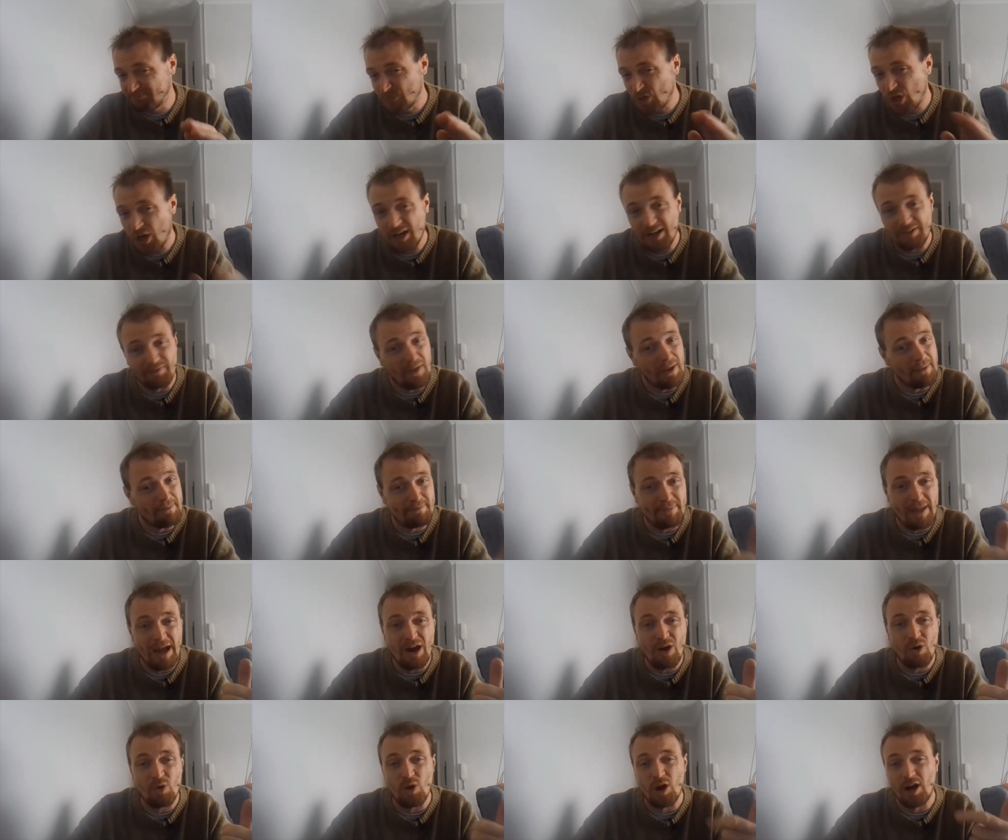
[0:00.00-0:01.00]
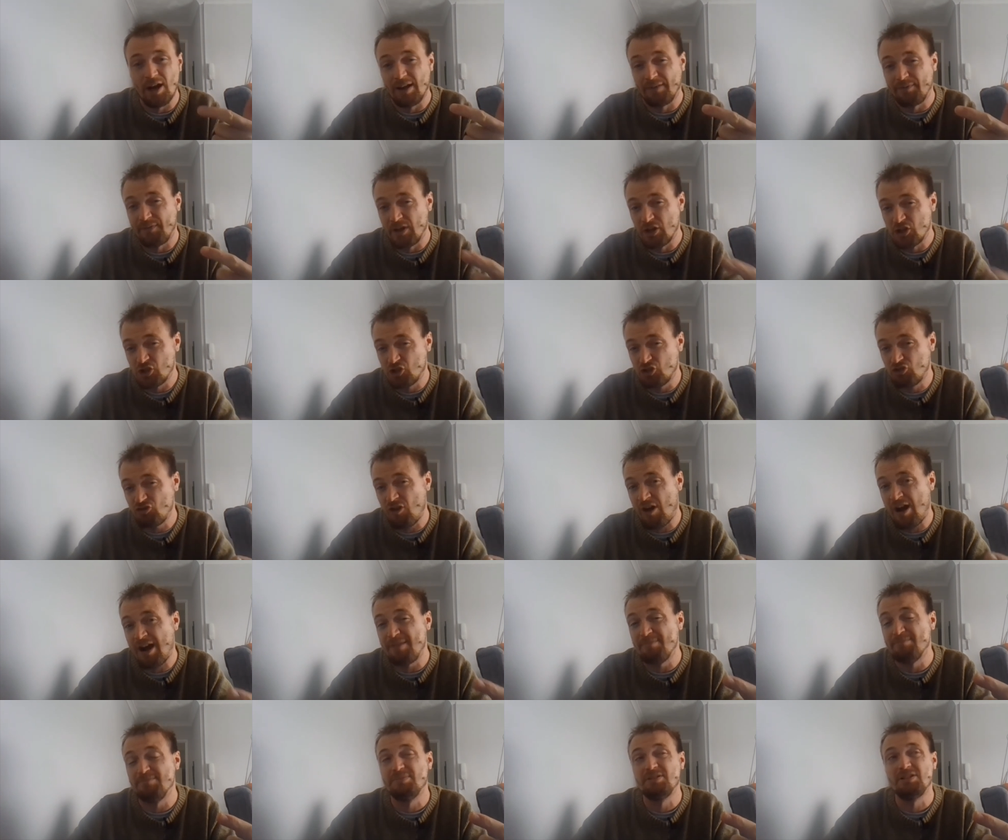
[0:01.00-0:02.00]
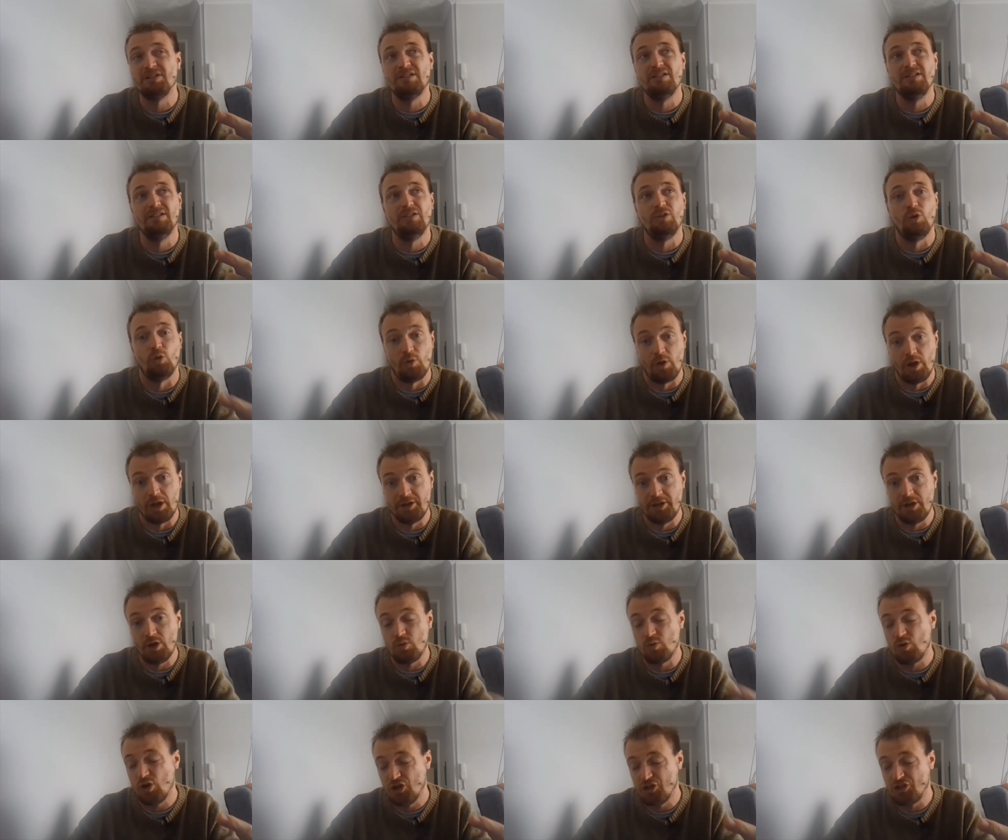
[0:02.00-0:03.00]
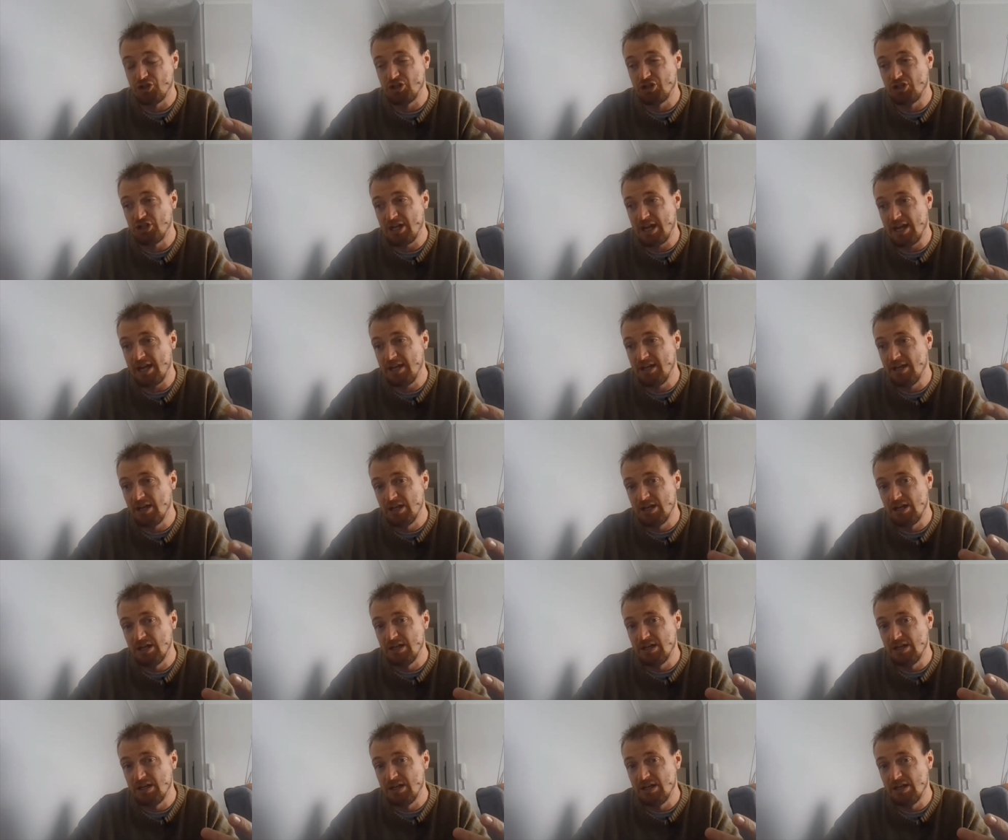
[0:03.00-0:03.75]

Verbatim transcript: I have their belt. I have their straps or their yoke, I should say.